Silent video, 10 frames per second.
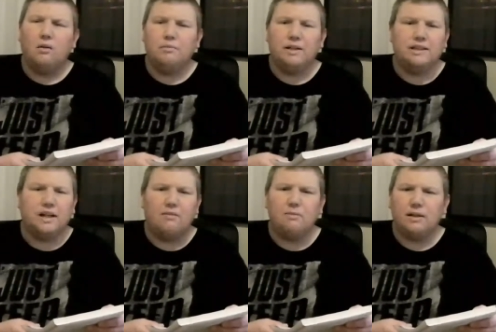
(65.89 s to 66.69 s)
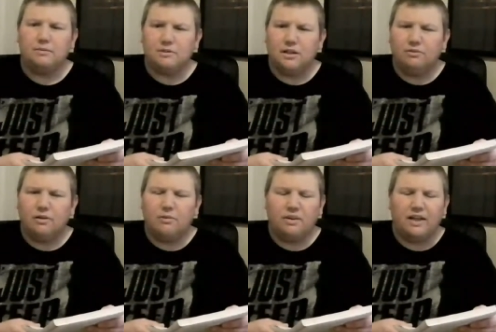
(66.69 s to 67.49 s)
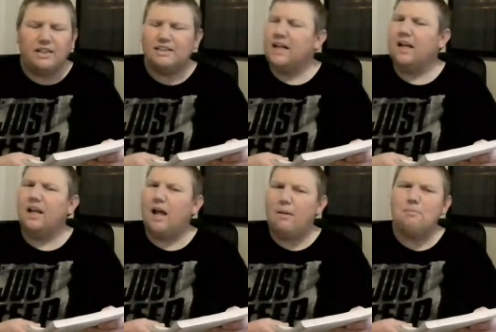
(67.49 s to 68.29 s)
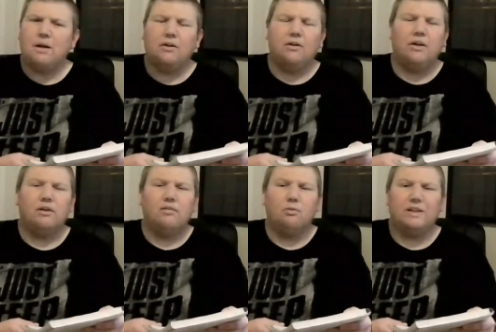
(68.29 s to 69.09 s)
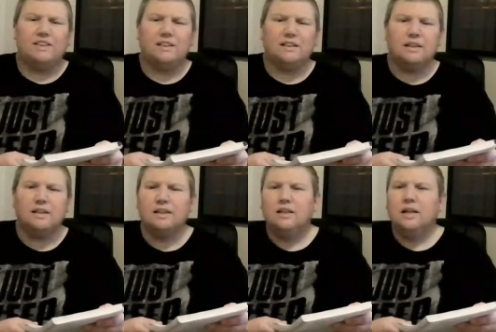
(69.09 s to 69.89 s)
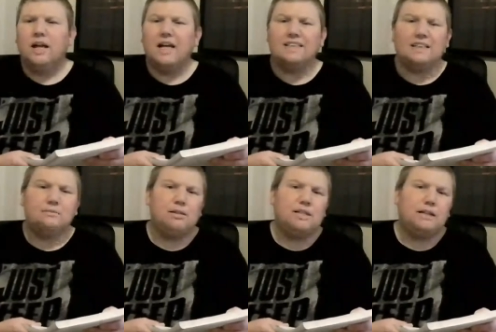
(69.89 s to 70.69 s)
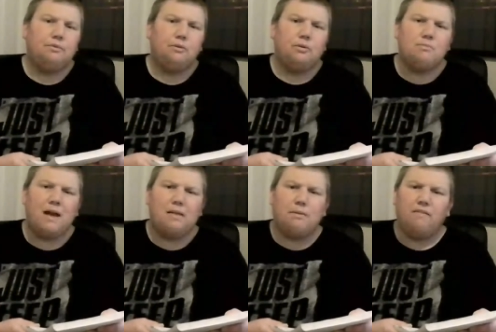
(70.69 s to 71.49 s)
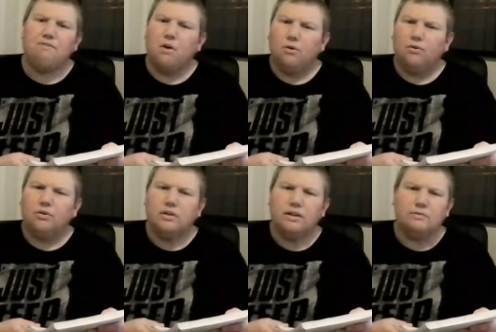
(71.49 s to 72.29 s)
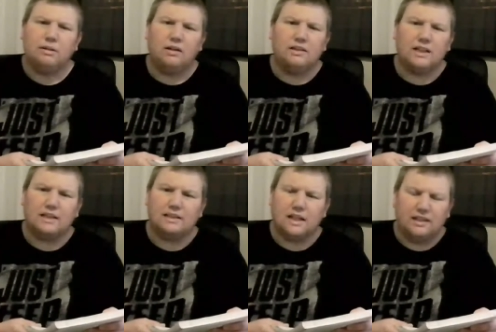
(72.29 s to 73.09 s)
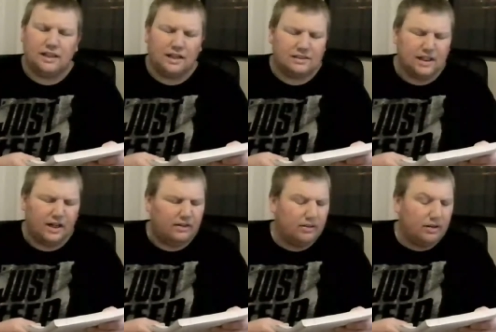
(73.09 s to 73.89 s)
He's kind of built himself up. I think he's gotten a lot better here of recent as he's been teaming with Madman Bolton. He's been on the outside.